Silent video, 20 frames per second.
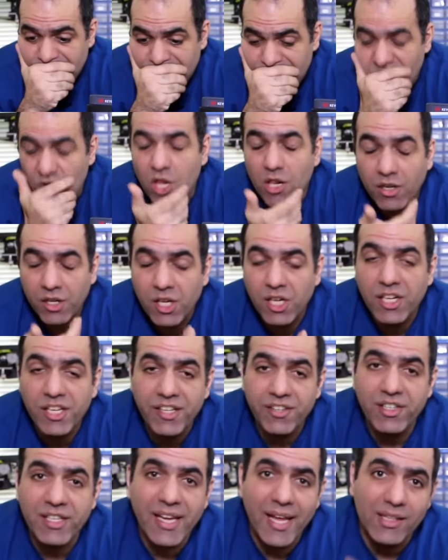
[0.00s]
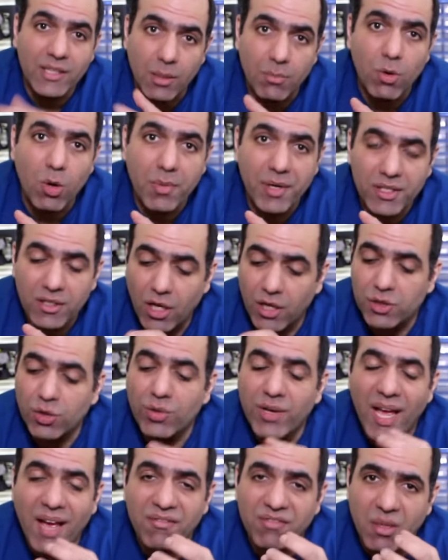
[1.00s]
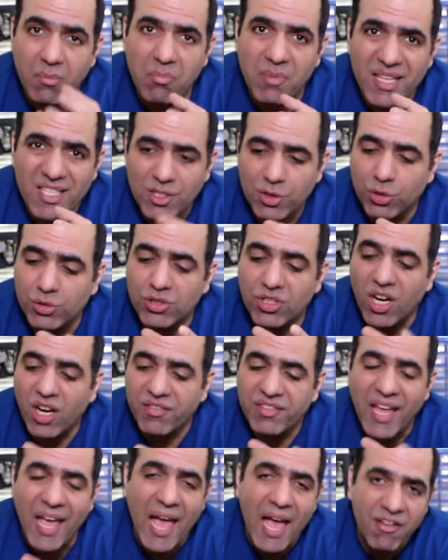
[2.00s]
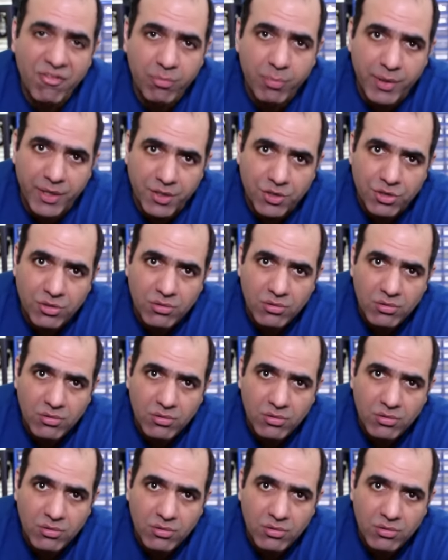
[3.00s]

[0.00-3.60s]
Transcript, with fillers: well, clearly at the moment I don't have the means to drive the half-bridge.